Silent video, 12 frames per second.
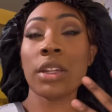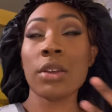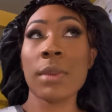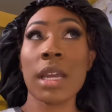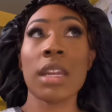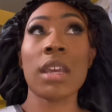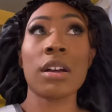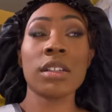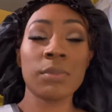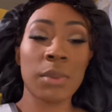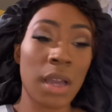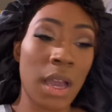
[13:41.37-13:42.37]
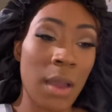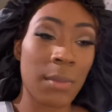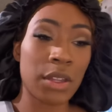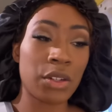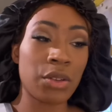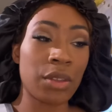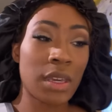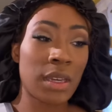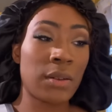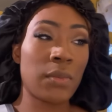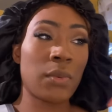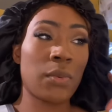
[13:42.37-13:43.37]
do my nails, but I'm gonna do
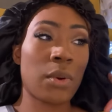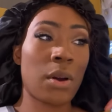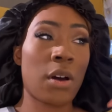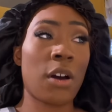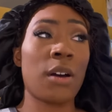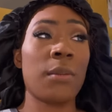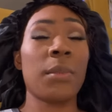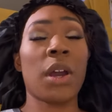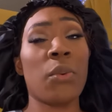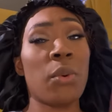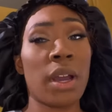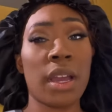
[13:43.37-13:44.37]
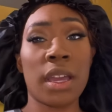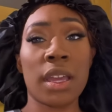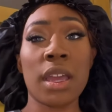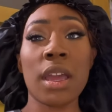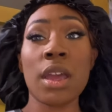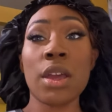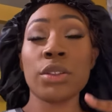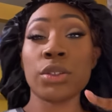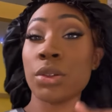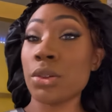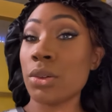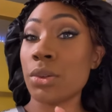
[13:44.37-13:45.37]
that on my way
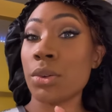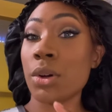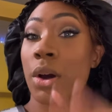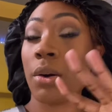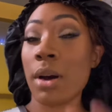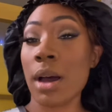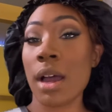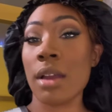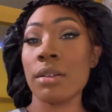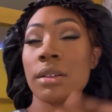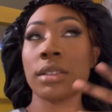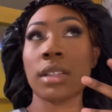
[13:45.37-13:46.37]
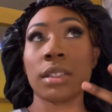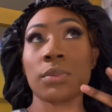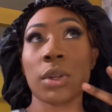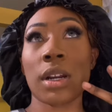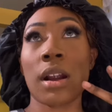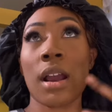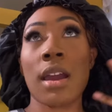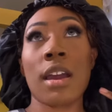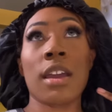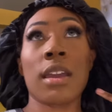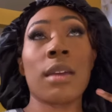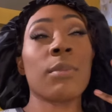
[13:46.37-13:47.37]
to Ohio because that's where
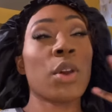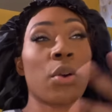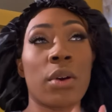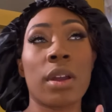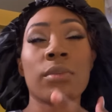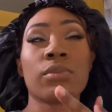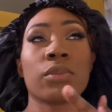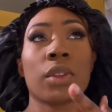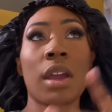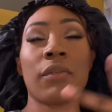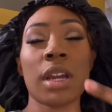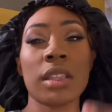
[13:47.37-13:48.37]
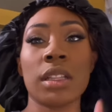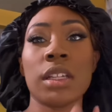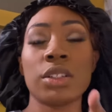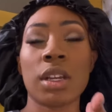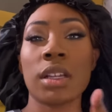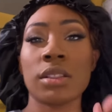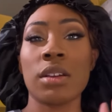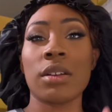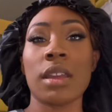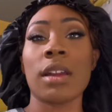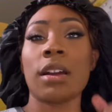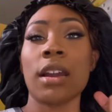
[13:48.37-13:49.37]
I am going. I forgot to let you guys know.
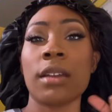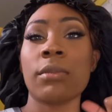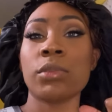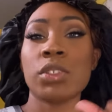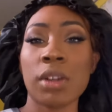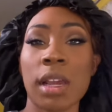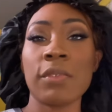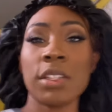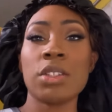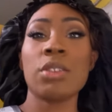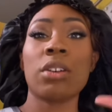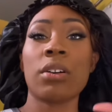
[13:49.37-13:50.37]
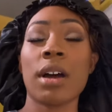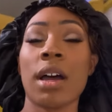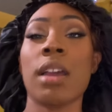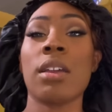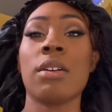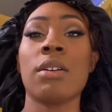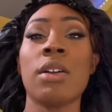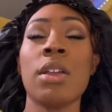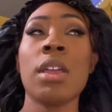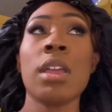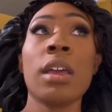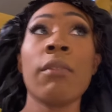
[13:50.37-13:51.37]
Yeah, I am driving to Ohio,
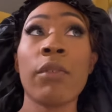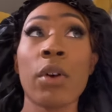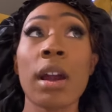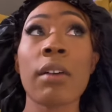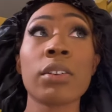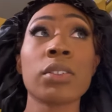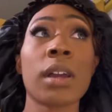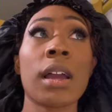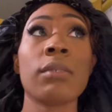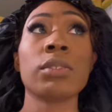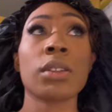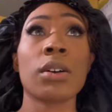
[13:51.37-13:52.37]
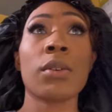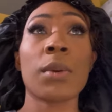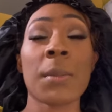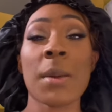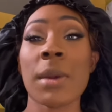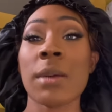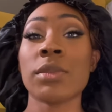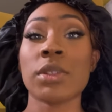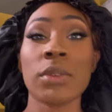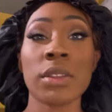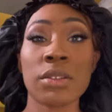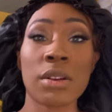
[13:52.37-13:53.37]
4-hour drive. So while my mom's
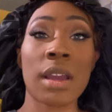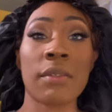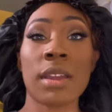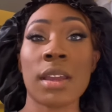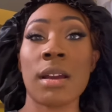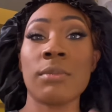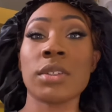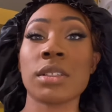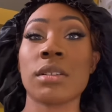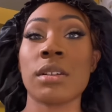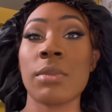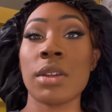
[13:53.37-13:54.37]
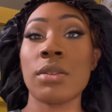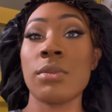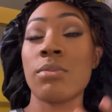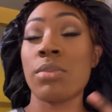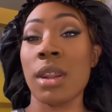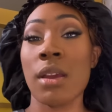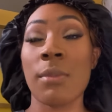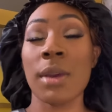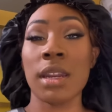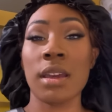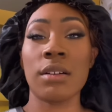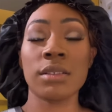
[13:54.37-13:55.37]
doing the driving, I'm just gonna be putting on my
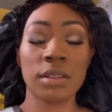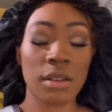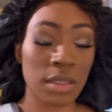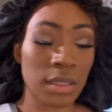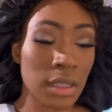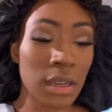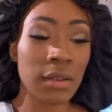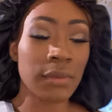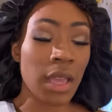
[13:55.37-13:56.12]
nails and all this stuff.